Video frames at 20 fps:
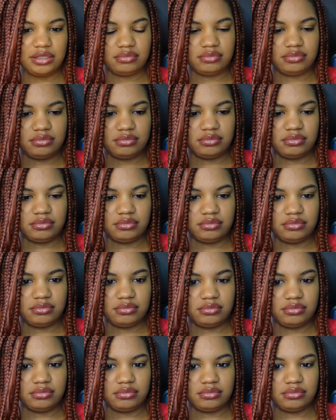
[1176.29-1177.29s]
And
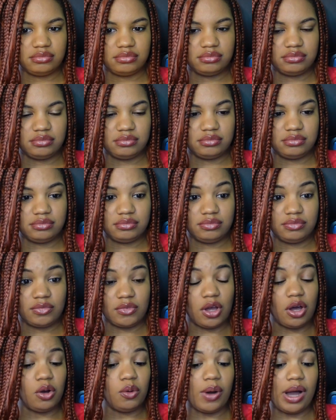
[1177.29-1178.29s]
now I've killed them.
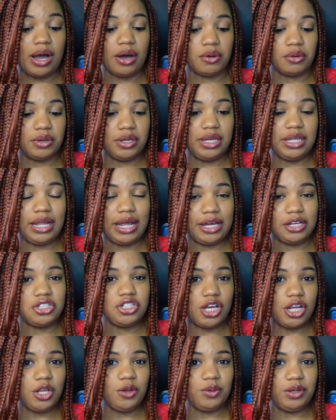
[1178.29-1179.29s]
Oh wow, he like
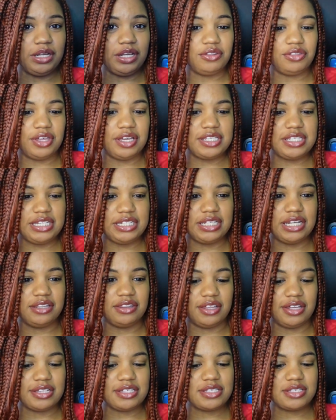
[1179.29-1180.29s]
genuinely thinks he
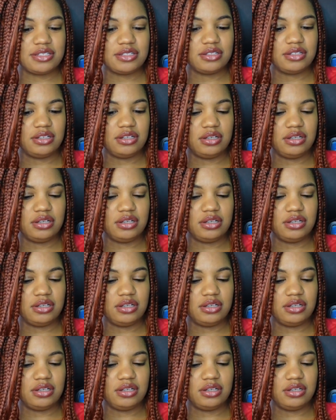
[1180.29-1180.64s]
did this.